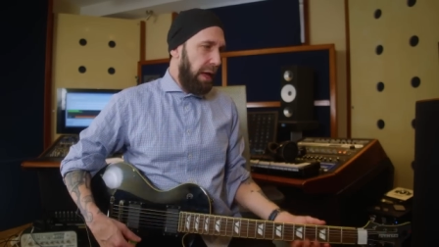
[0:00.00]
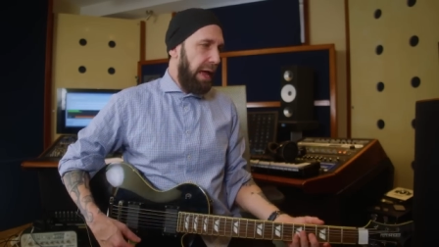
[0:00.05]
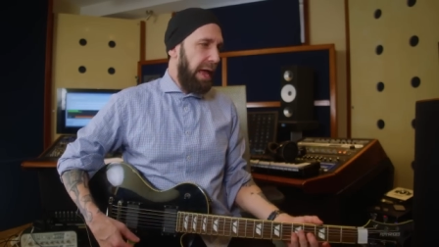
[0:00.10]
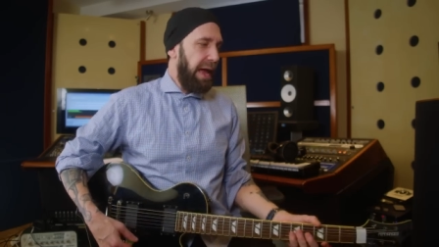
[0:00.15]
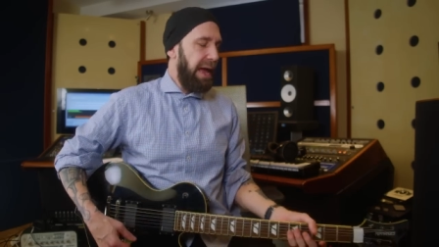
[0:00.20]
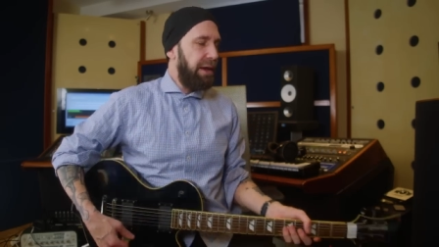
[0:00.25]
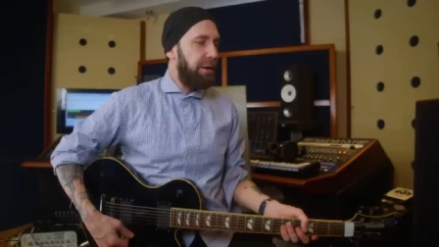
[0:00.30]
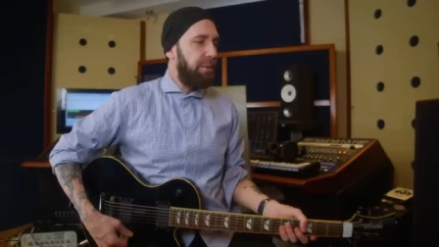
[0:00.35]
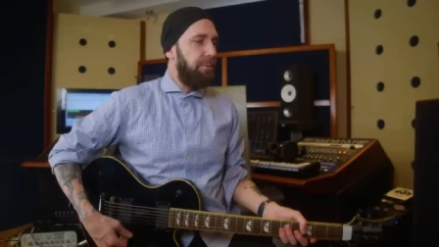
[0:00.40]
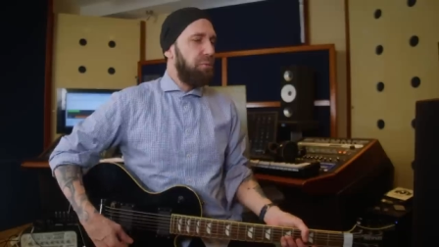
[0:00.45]

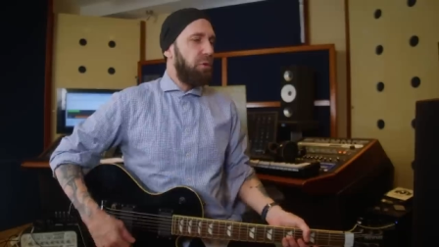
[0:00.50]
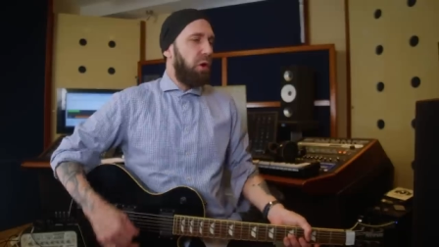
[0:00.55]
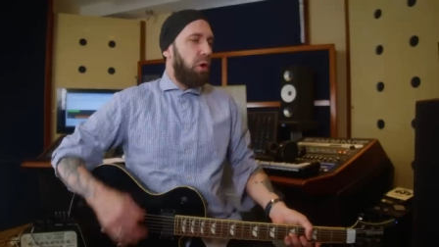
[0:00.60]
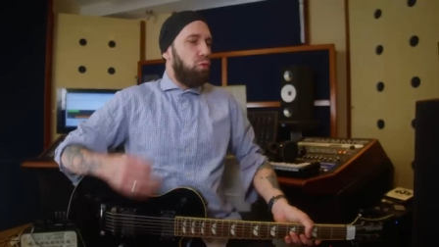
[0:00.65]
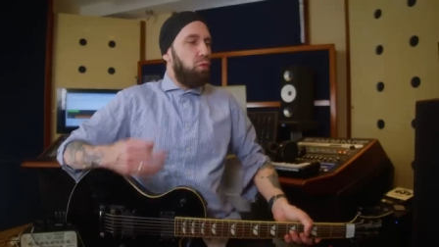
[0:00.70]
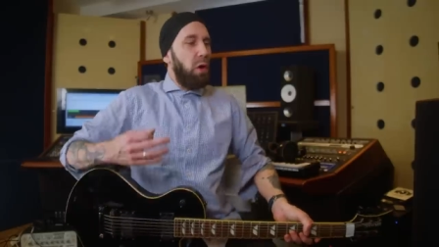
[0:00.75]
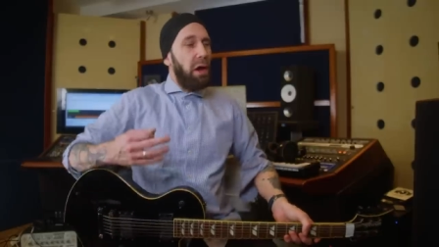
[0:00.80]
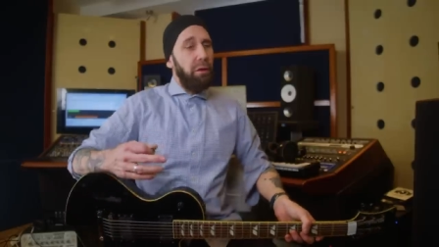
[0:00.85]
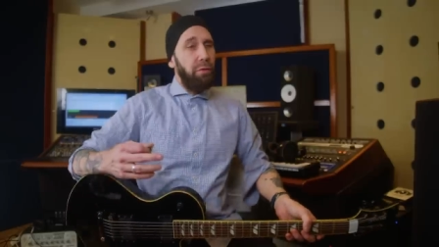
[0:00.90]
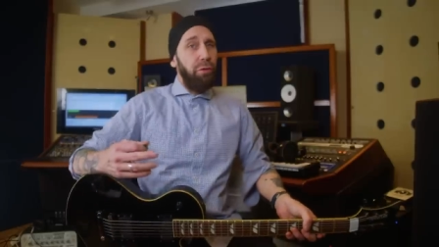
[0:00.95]
And
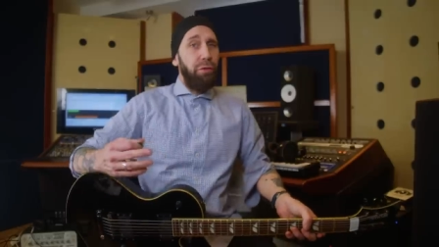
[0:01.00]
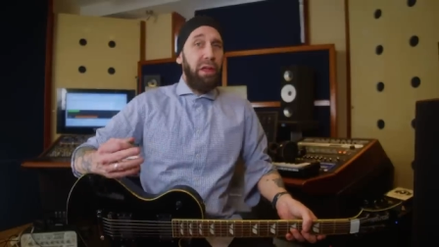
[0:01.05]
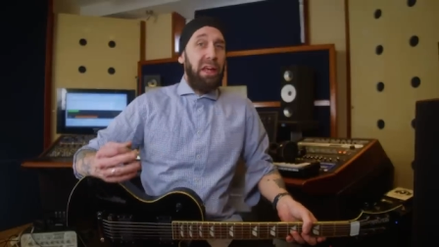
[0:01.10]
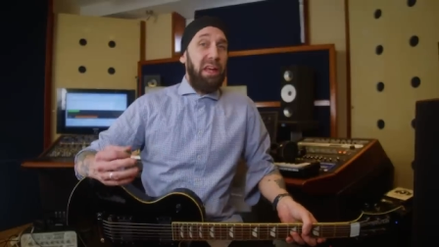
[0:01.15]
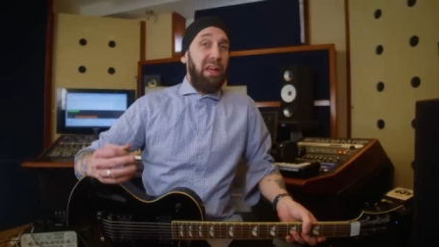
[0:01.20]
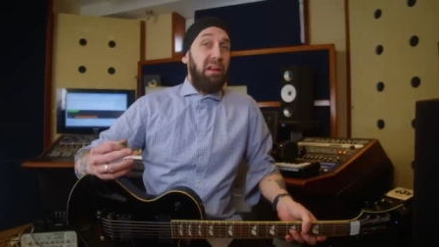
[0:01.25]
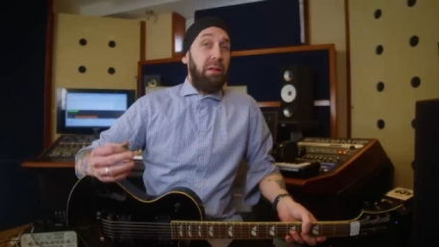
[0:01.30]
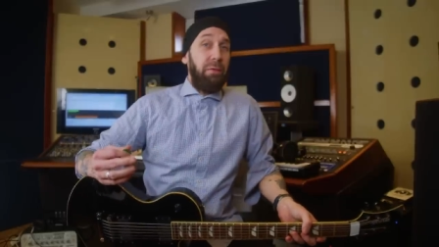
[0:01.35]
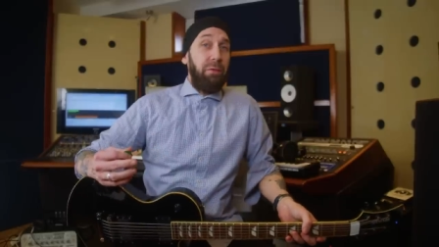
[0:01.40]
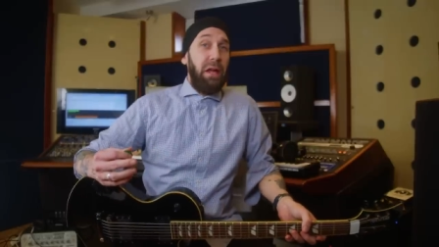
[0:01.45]
one
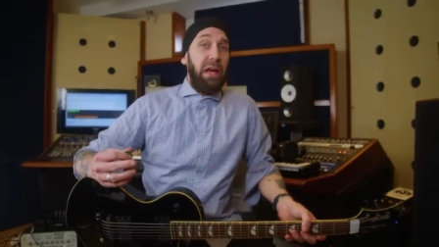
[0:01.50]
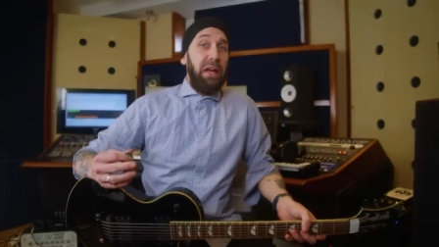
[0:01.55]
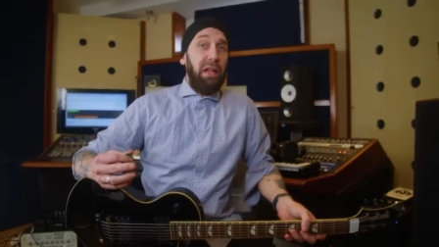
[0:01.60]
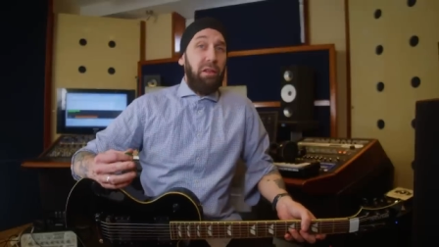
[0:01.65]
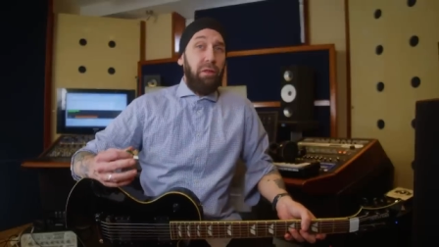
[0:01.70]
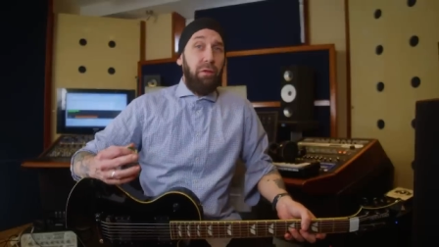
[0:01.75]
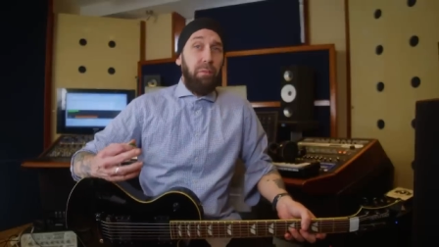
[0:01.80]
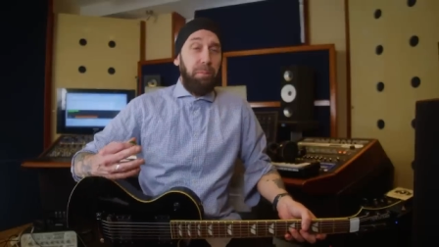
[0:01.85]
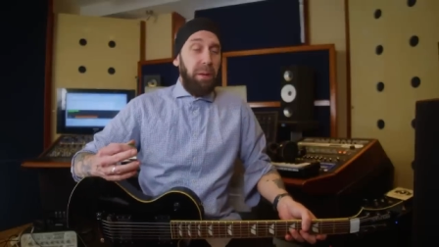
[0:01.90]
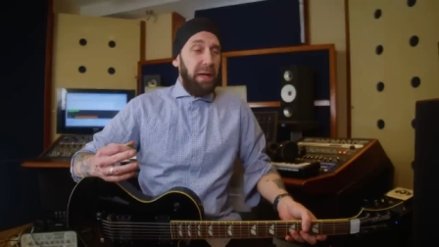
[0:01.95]
thing that
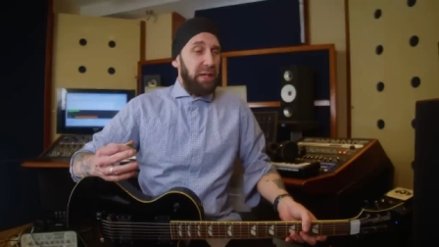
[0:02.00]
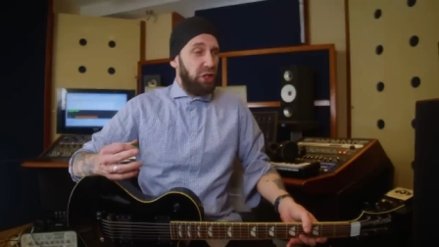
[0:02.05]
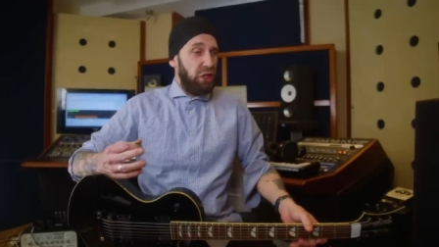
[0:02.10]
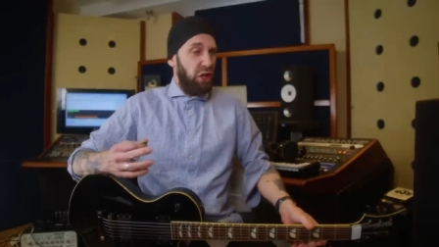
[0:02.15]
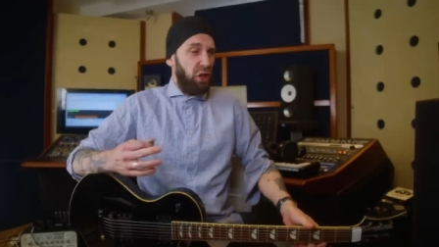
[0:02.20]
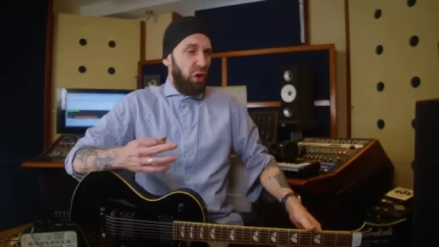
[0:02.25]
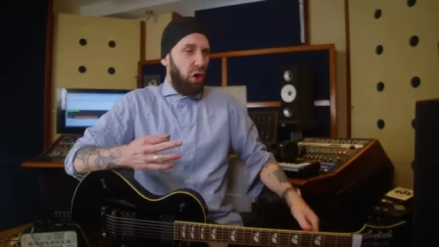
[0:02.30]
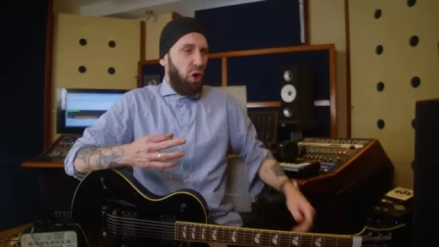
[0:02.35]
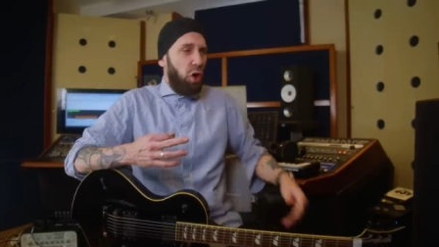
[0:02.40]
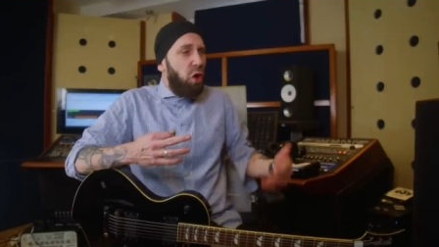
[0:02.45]
is special
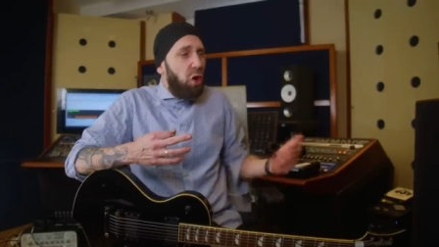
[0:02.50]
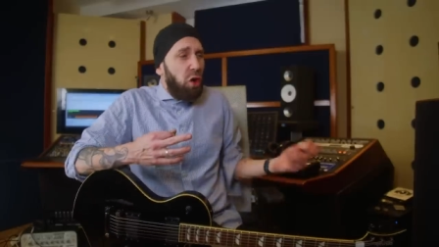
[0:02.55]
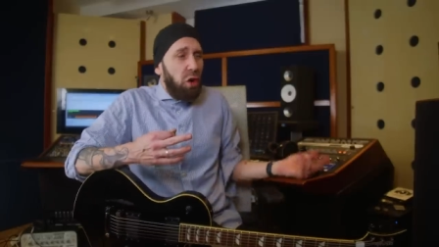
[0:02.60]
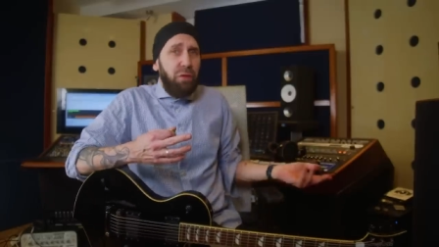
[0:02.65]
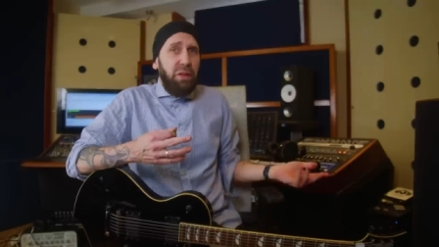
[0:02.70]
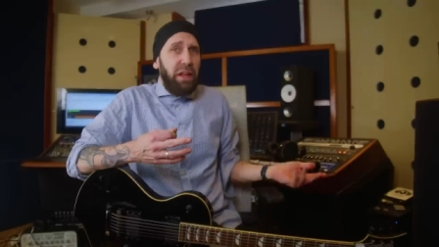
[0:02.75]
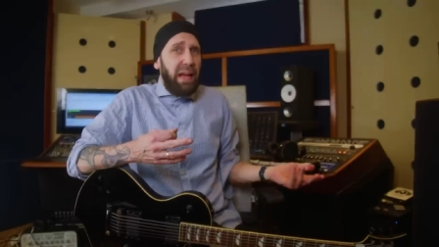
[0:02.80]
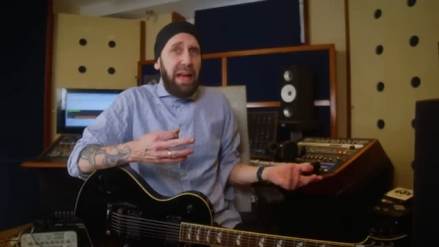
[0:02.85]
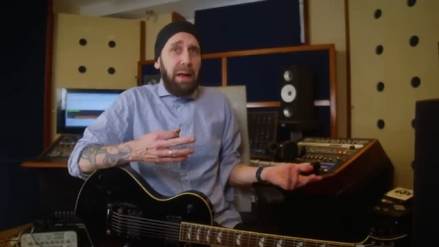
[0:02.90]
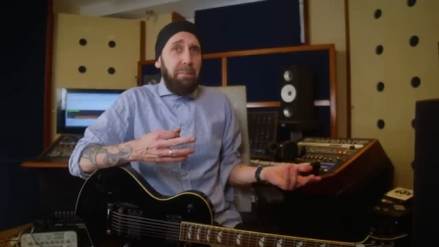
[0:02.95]
on all
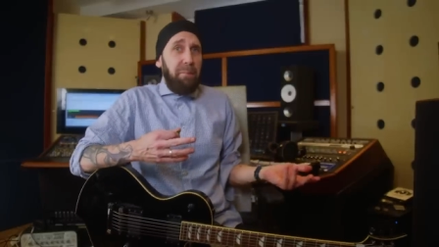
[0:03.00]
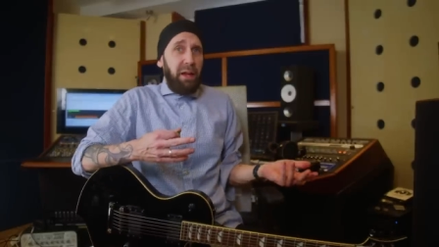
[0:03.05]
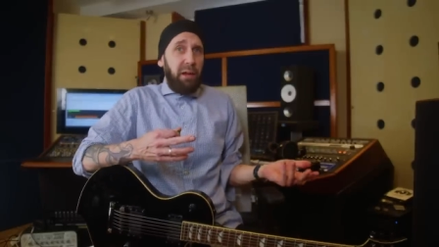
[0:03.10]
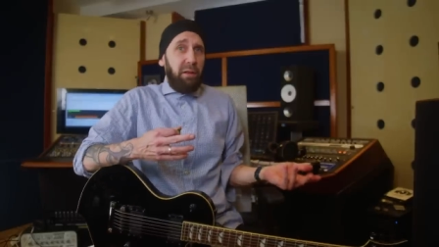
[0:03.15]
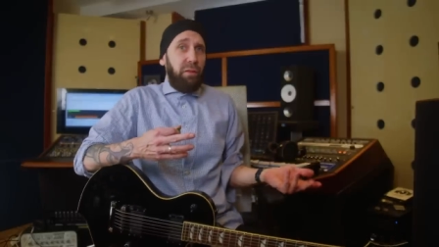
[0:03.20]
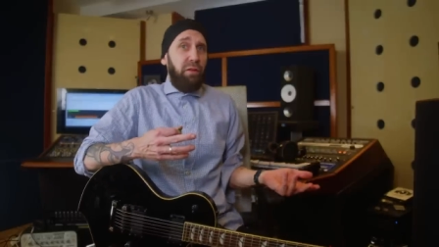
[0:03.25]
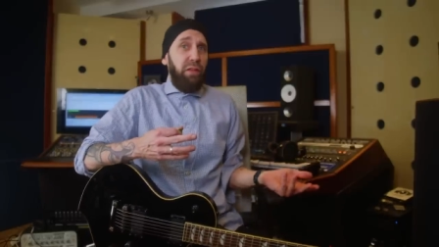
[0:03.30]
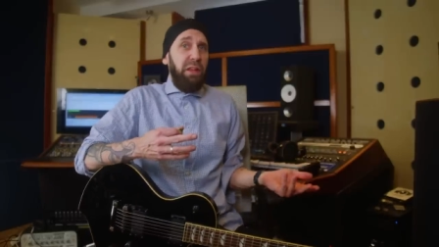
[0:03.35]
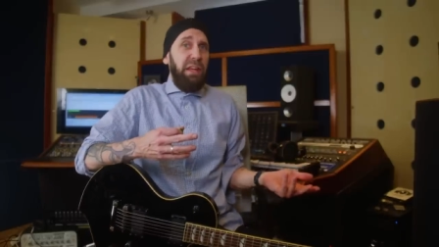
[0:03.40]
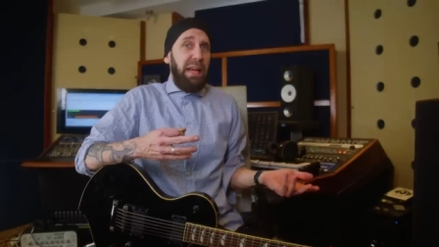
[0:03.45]
the M L
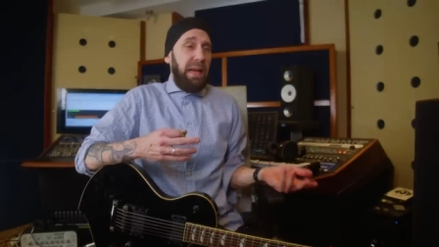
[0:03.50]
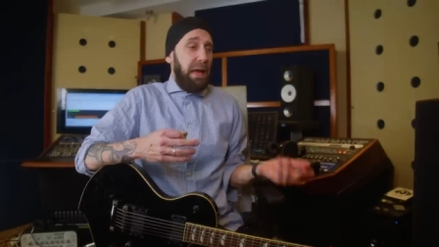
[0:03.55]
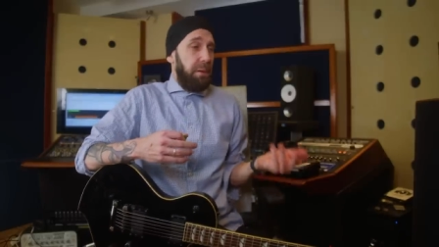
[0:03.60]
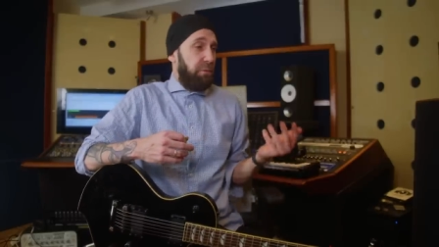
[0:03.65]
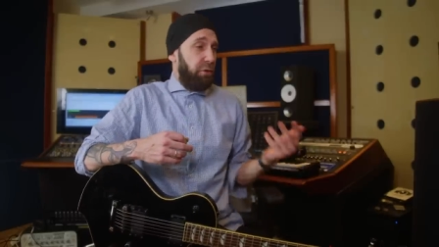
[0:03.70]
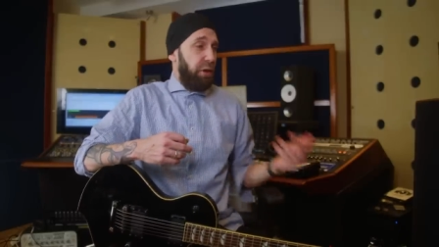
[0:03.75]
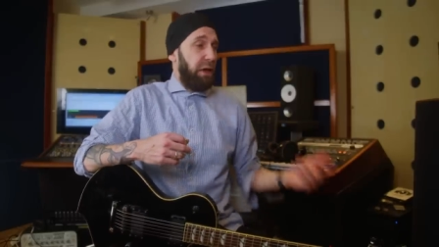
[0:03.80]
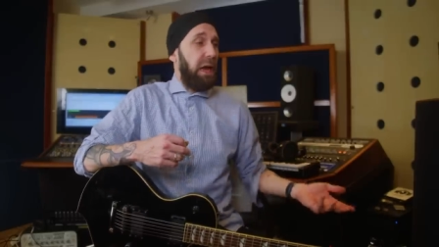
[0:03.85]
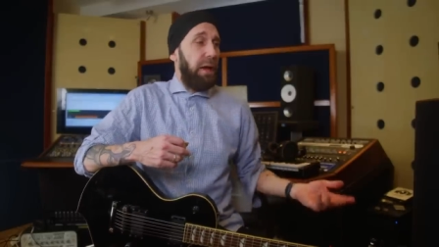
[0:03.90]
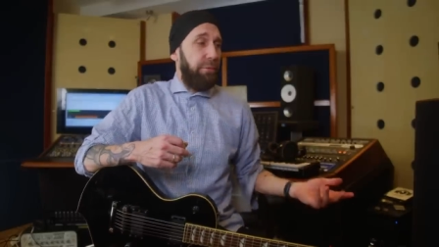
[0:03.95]
C
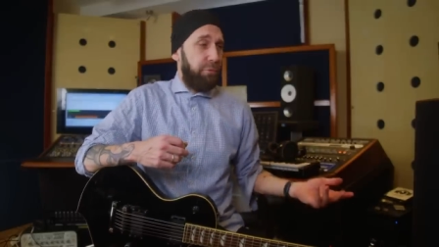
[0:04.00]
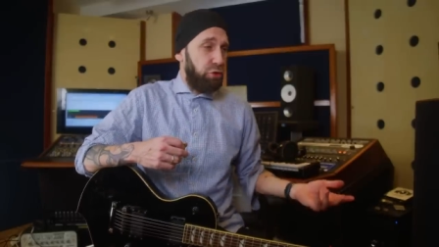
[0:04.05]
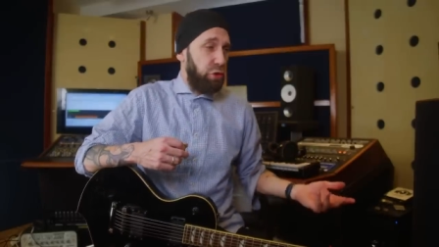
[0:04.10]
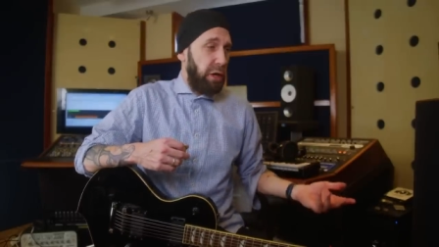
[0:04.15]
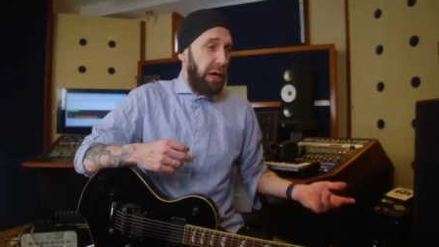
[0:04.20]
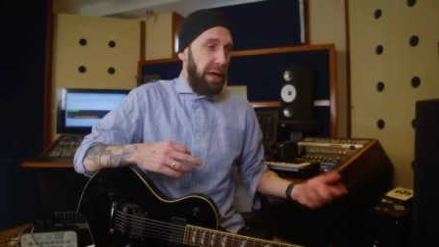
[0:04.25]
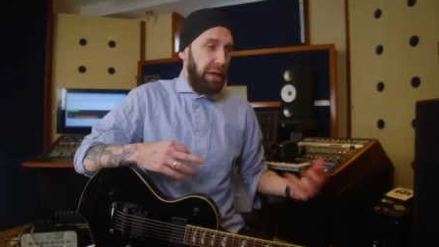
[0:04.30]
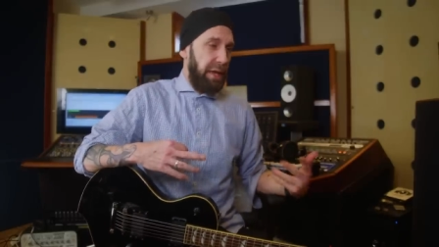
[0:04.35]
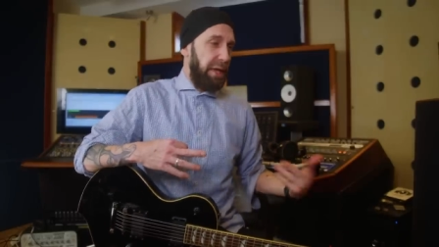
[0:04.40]
amps that I've tried,